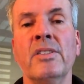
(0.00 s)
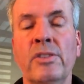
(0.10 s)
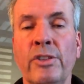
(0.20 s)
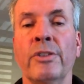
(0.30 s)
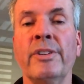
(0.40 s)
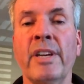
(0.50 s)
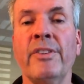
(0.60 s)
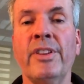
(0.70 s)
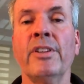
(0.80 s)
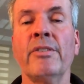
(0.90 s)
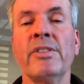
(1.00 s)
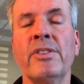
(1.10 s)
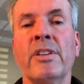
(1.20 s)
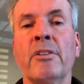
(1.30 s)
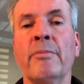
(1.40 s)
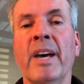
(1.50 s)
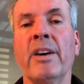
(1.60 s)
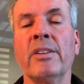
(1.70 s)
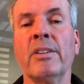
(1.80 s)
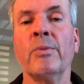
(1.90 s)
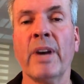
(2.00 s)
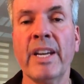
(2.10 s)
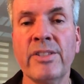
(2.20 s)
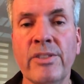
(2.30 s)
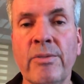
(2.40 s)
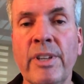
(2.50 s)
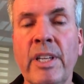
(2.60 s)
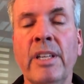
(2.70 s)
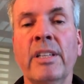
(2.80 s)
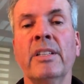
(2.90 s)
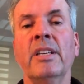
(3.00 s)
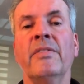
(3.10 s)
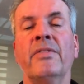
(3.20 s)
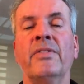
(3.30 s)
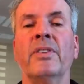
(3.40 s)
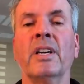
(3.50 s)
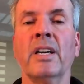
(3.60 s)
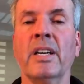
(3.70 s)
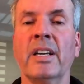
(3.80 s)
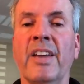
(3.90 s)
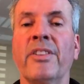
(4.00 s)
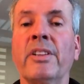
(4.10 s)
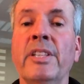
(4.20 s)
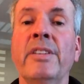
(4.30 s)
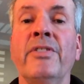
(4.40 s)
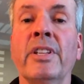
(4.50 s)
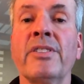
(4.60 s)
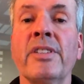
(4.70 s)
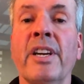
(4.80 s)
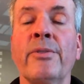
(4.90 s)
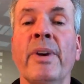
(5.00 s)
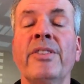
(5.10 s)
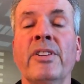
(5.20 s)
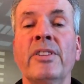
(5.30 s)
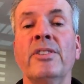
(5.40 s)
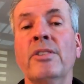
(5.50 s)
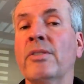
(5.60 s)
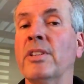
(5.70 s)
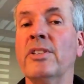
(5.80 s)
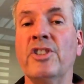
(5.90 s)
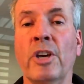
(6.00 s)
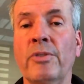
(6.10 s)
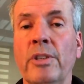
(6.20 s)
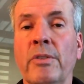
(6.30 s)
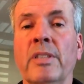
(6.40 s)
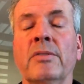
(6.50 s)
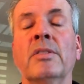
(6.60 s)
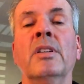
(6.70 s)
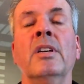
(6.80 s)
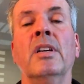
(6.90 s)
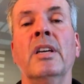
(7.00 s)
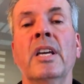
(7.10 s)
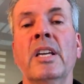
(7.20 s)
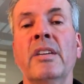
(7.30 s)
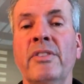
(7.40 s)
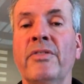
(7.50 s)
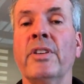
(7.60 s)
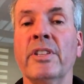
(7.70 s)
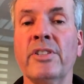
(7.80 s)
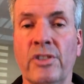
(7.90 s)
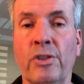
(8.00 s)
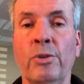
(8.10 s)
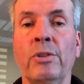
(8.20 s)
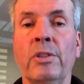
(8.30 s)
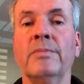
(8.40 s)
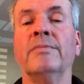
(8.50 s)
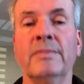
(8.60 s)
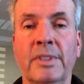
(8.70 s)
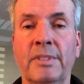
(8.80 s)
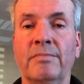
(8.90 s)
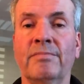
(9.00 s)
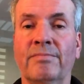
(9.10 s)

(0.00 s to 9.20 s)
You learned everything there is to know about ride screening. If ethically you feel it's not the right thing to do, then don't do it. And if you feel it's cool, then